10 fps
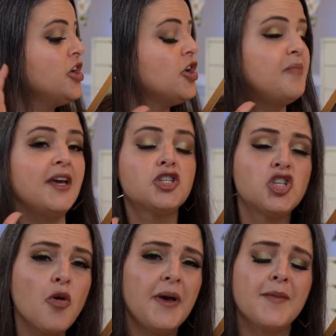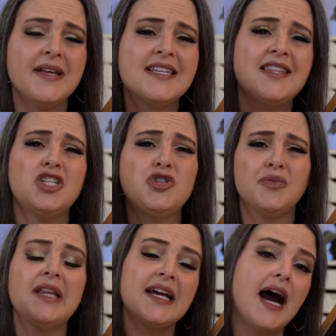you know, being so pigmented that you
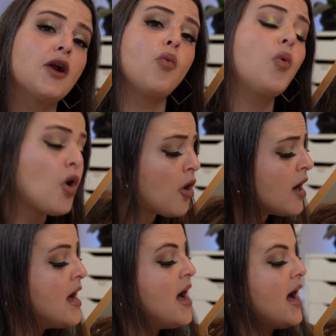really gotta work.